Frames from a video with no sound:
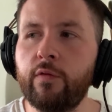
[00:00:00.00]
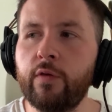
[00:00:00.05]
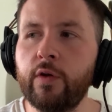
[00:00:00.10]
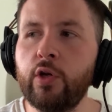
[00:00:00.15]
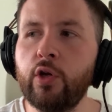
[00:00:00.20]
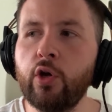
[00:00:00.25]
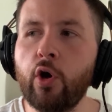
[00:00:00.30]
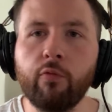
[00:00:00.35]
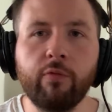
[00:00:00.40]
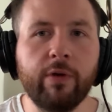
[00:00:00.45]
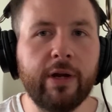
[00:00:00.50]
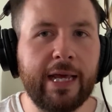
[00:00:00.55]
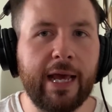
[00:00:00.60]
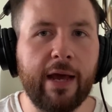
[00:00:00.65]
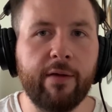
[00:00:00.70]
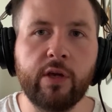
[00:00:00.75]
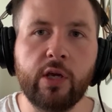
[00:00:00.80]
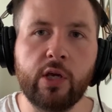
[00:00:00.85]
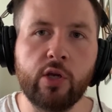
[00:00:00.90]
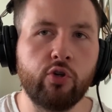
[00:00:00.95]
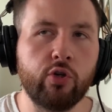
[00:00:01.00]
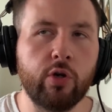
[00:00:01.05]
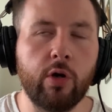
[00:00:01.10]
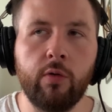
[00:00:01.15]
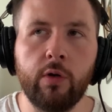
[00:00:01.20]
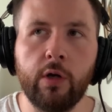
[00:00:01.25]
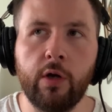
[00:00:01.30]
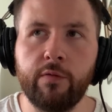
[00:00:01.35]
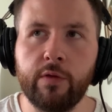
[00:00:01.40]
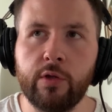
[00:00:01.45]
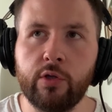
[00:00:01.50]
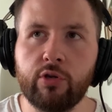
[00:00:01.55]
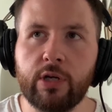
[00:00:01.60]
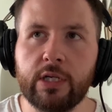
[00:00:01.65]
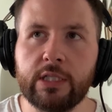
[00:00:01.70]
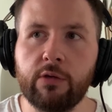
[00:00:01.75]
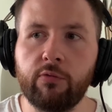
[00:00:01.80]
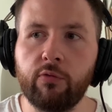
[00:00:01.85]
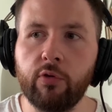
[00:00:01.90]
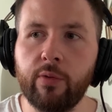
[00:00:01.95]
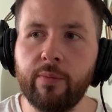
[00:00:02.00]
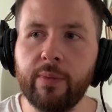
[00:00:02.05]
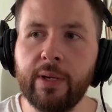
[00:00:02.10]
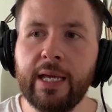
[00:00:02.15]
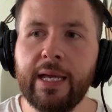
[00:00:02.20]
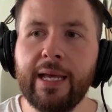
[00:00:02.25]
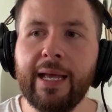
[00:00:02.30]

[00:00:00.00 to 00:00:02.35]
not really having control over the dressing room.